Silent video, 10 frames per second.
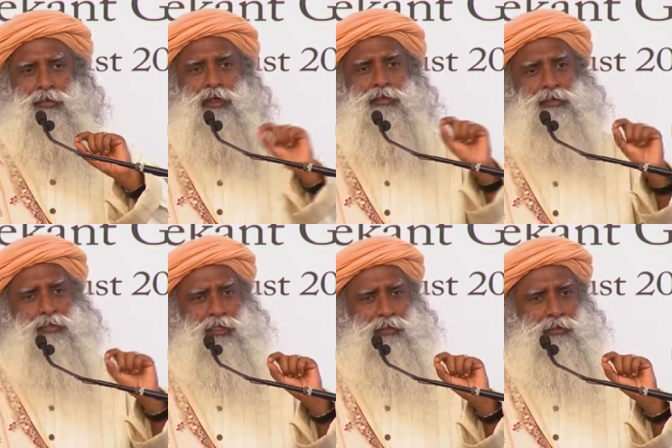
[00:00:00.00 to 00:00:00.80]
the other
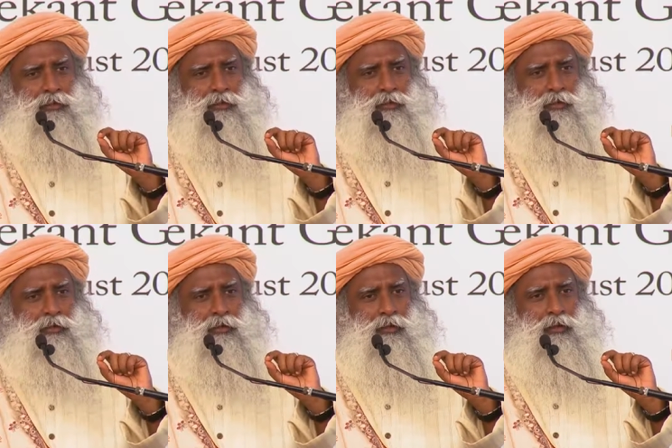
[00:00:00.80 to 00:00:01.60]
said,
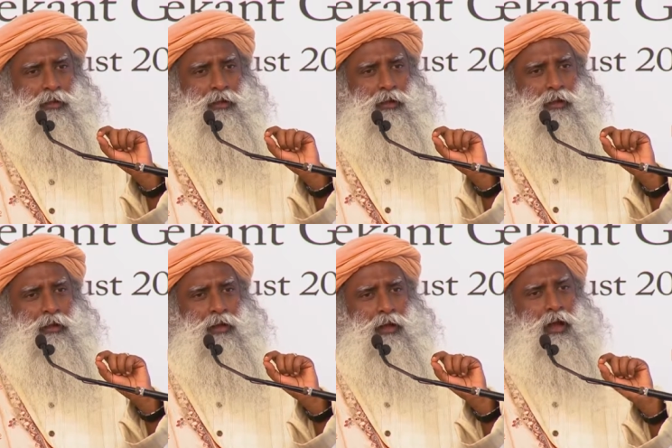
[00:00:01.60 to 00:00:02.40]

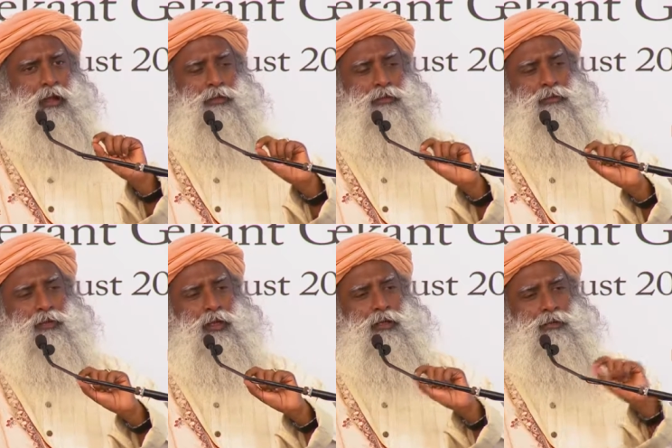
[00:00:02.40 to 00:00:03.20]
I don't
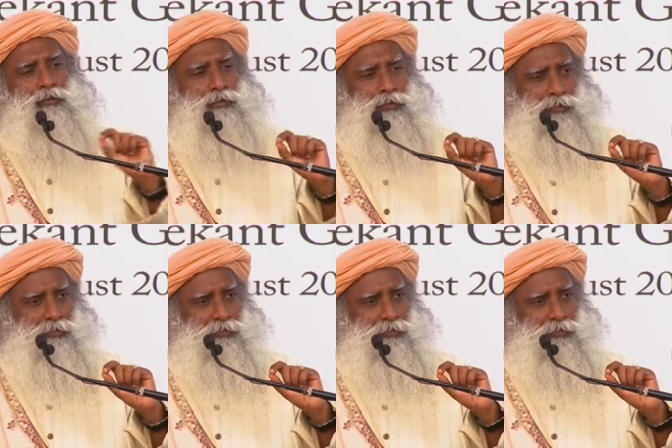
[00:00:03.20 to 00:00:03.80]
care a hoot.